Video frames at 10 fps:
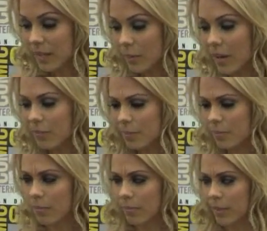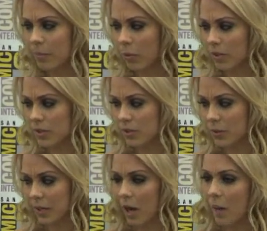But I've been more so
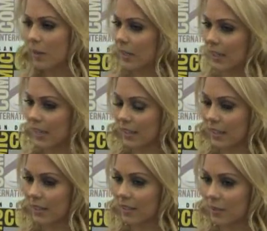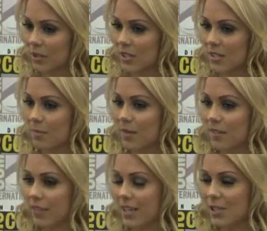doing comedy lately, which is a bit
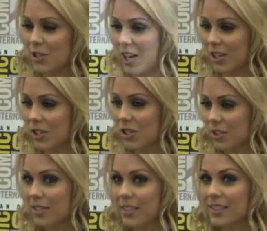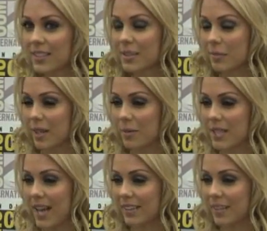of a nice change, being able
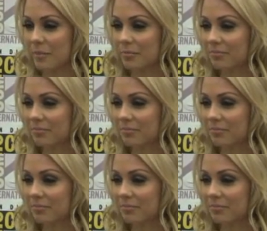to ad-lib.